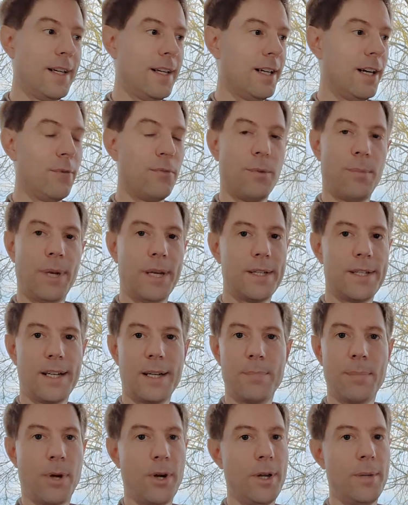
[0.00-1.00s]
you know, replace
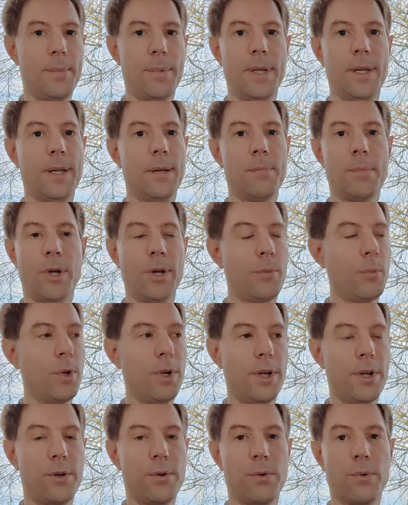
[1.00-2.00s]
any
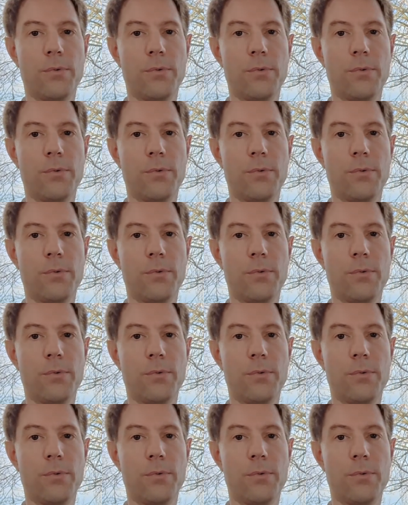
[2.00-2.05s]
pipework